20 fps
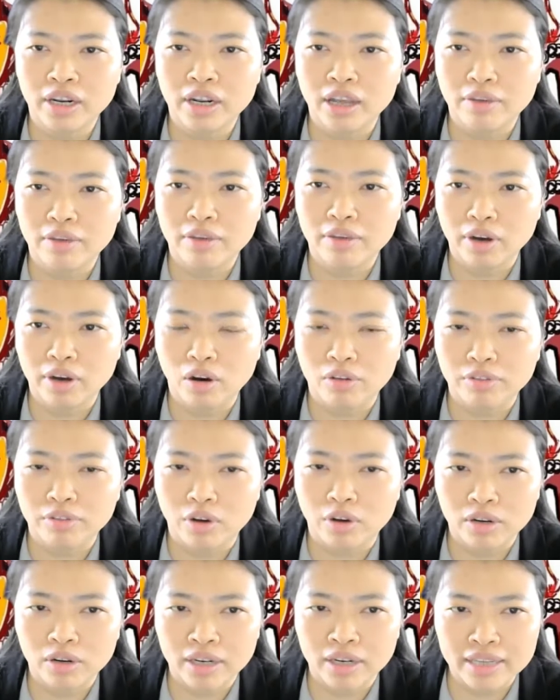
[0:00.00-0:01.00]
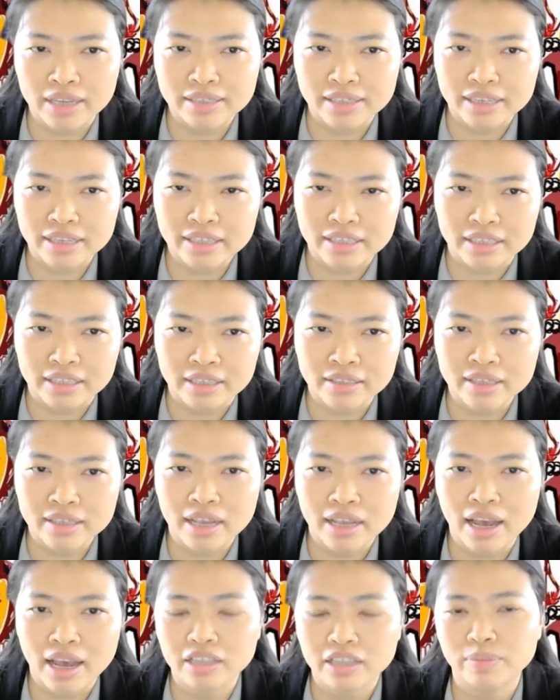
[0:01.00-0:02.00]
levels of organizations
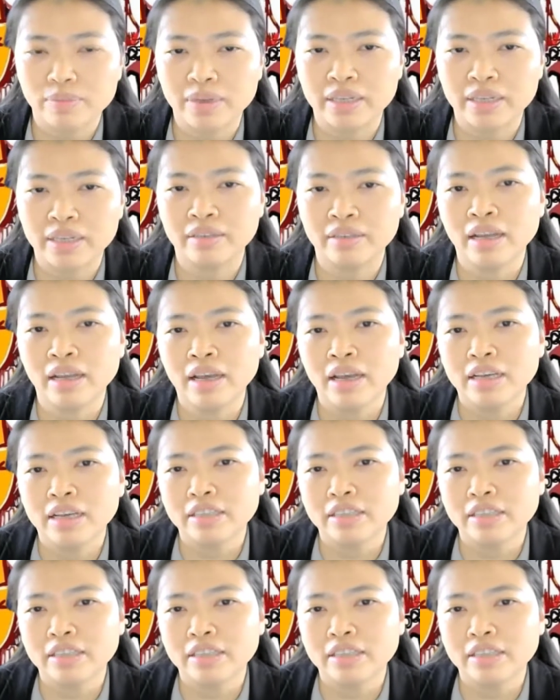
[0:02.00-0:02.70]
has been